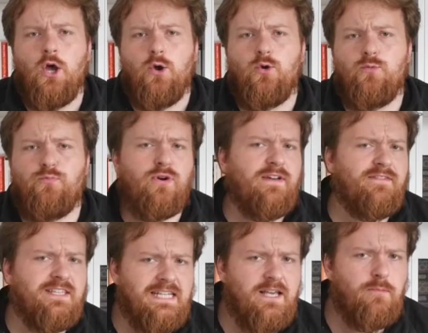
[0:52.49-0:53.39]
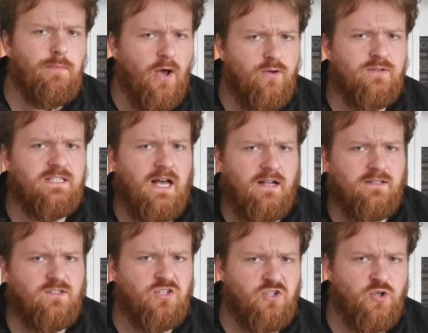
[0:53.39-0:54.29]
who previously opposed
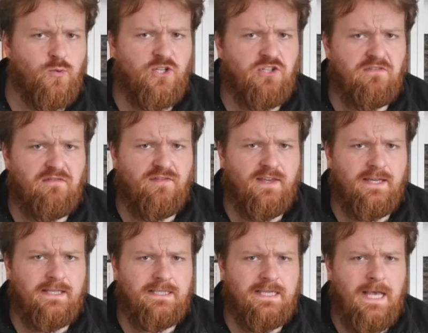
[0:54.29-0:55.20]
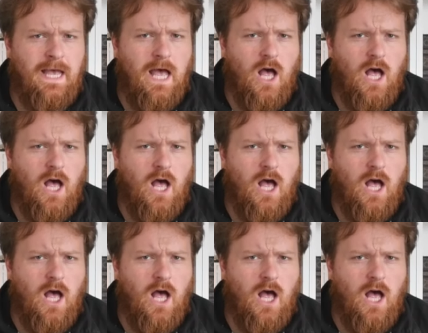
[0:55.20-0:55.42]
cuts to tuition fees,